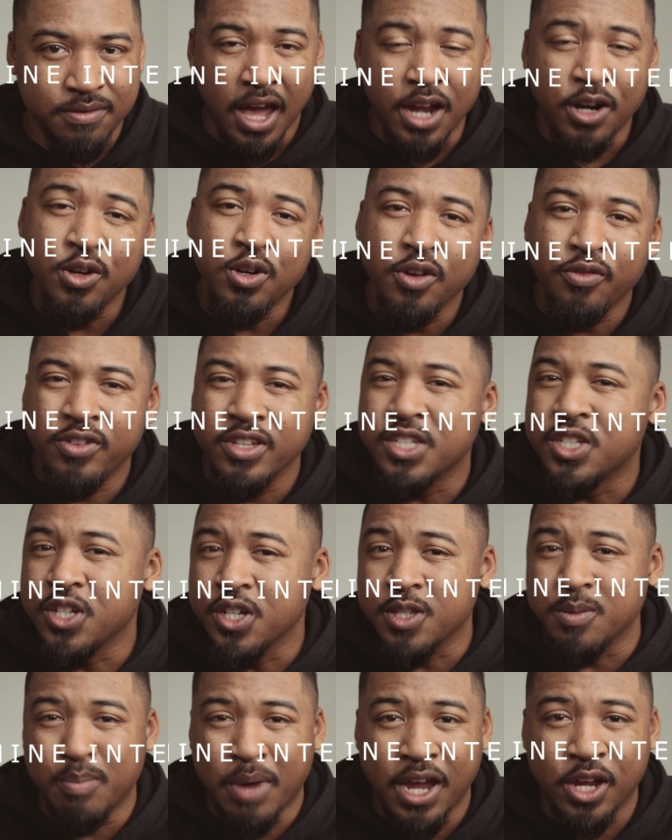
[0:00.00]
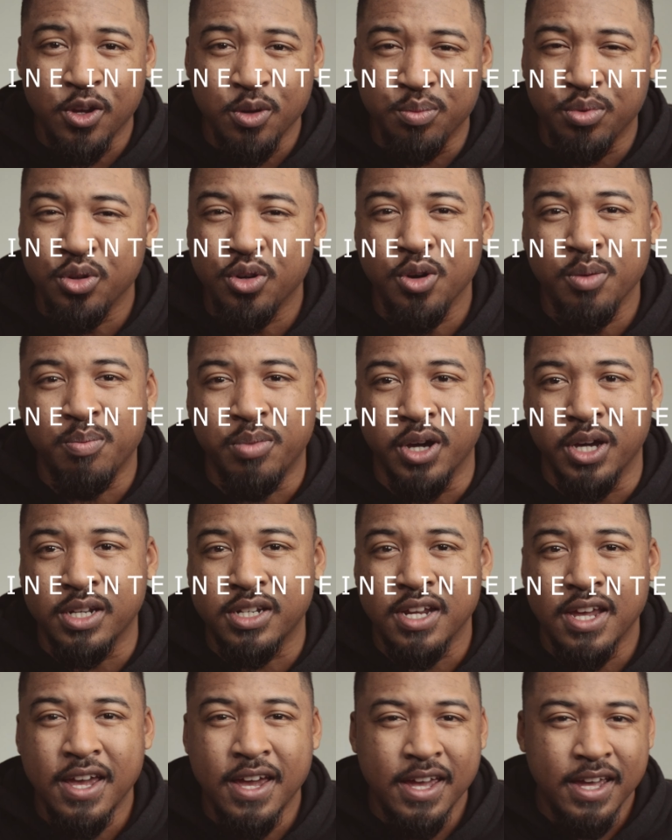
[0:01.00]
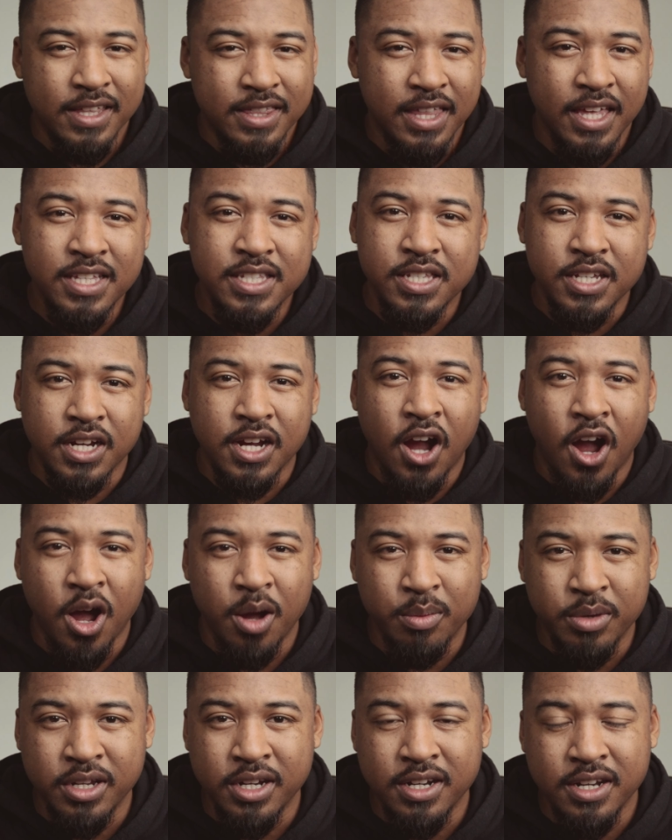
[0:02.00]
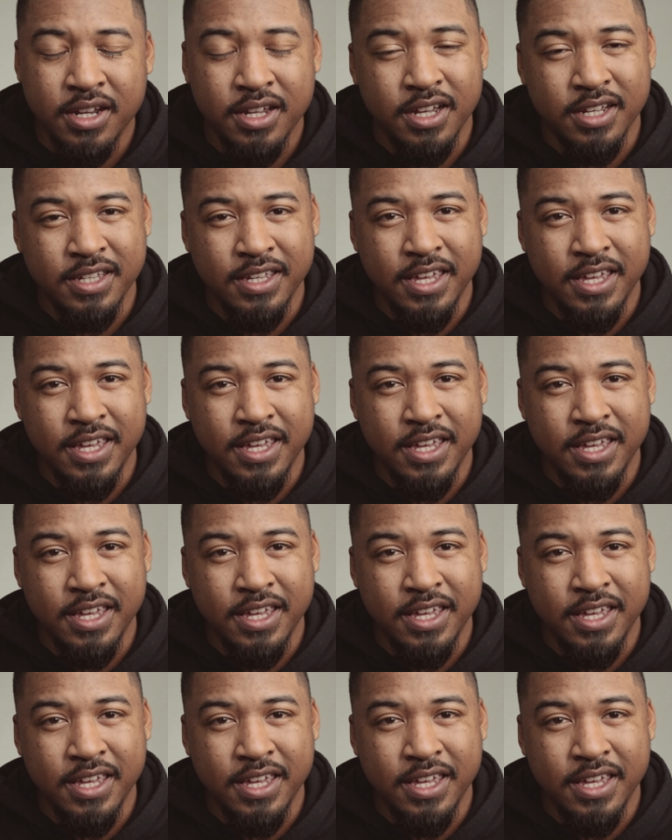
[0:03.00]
I don't know if it's just my computer, but it's a common